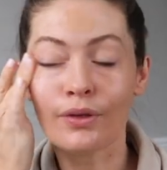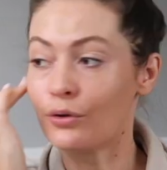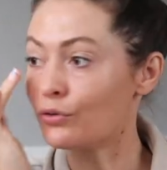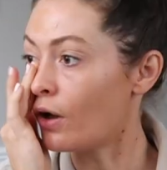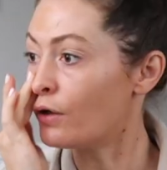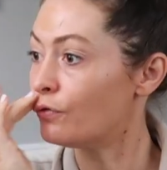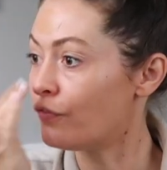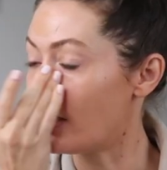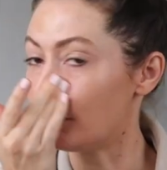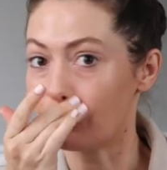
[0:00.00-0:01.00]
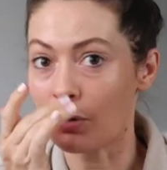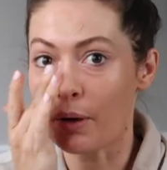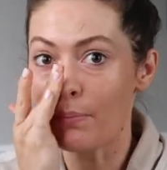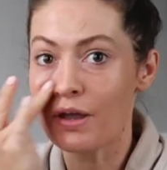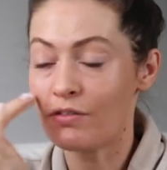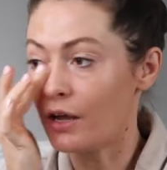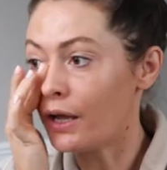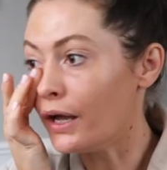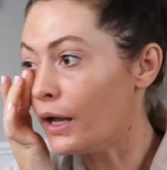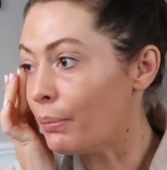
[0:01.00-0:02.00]
So I'll try and face. I've got my mirror
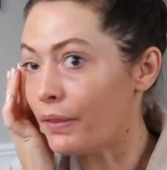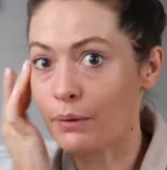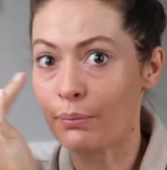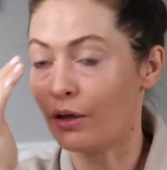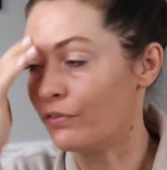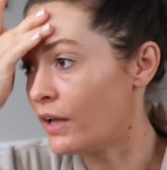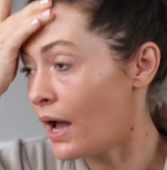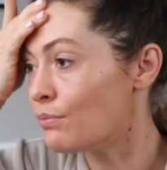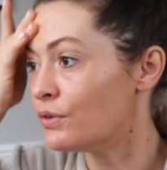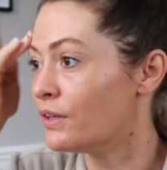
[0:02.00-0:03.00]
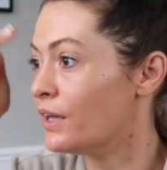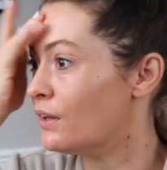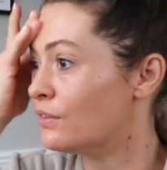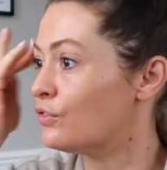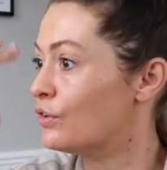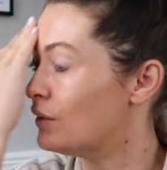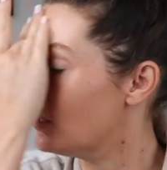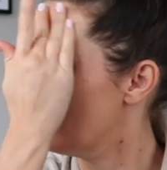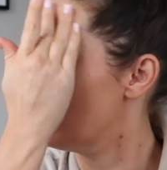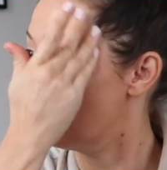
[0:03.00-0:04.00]
here, but then my other camera's here because it's just
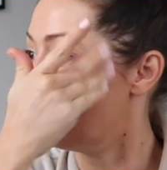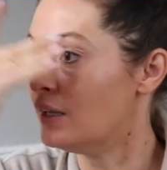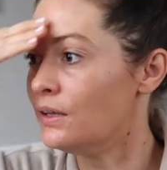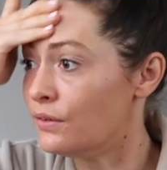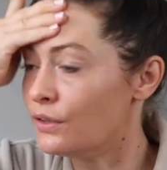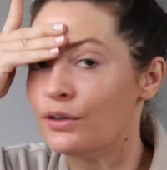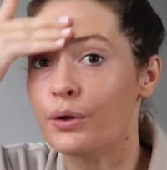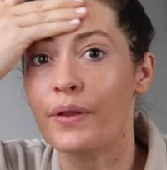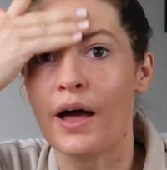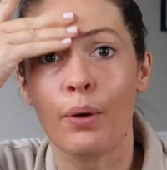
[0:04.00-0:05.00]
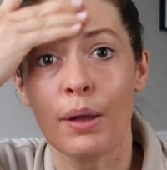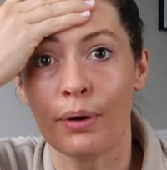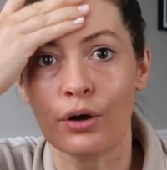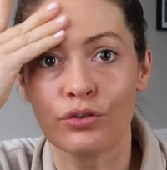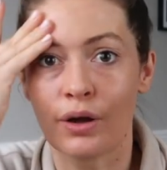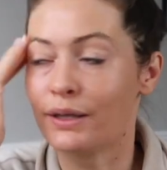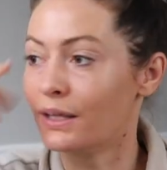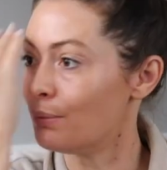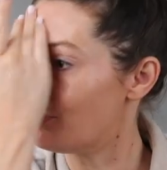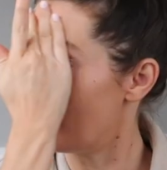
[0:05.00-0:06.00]
easier to do it that way, but I'll try and
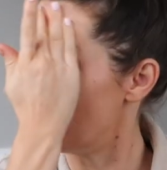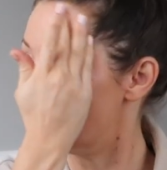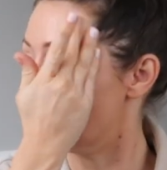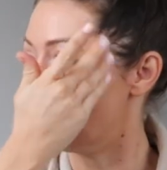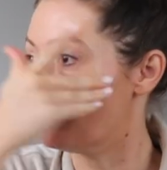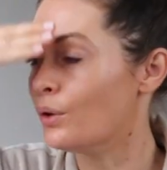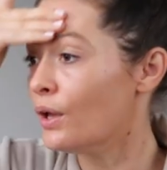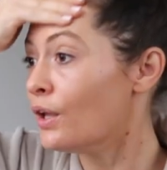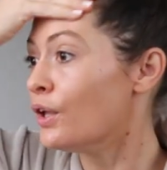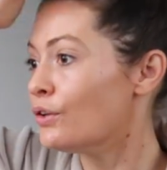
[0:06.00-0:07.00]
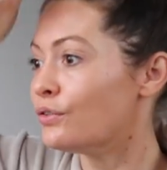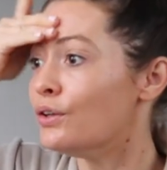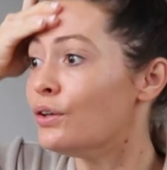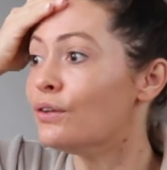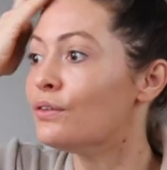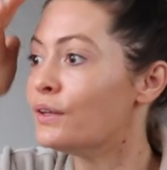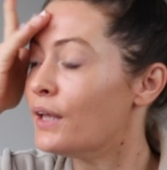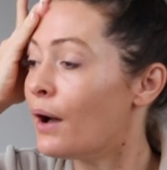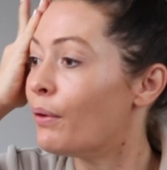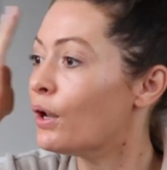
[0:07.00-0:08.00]
keep facing you so you can
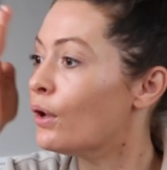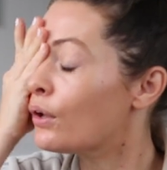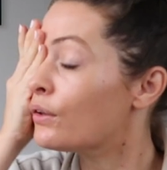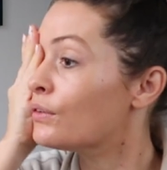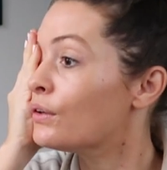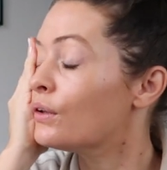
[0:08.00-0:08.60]
see how it looks.